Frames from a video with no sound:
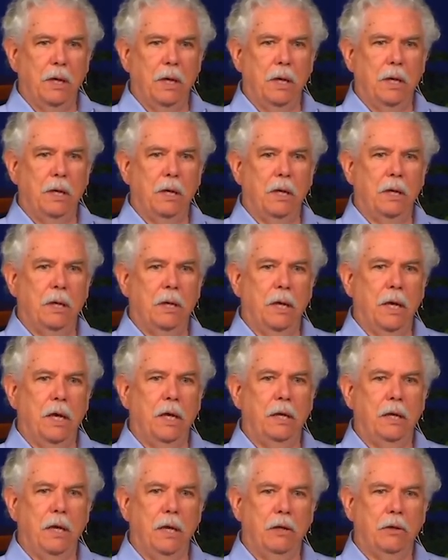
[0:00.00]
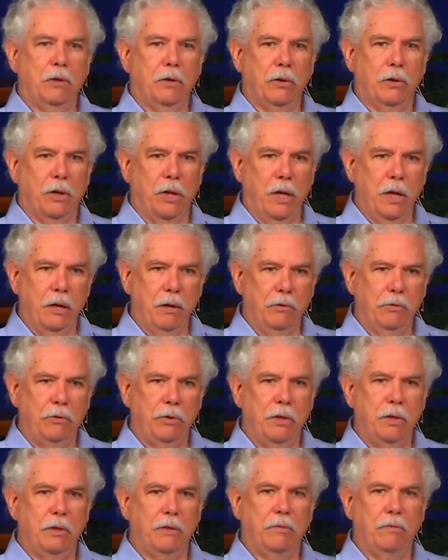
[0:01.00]
And Edgar
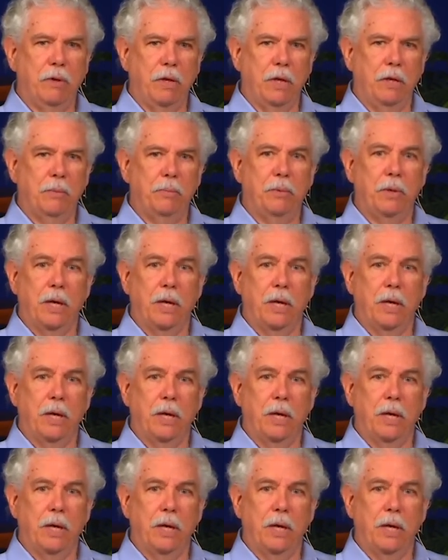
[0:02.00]
Casey developed